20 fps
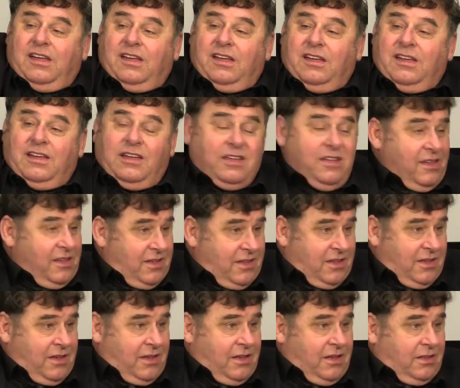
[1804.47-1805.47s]

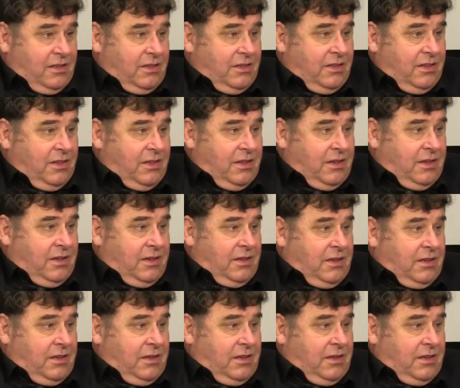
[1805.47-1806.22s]
Nobody speaks.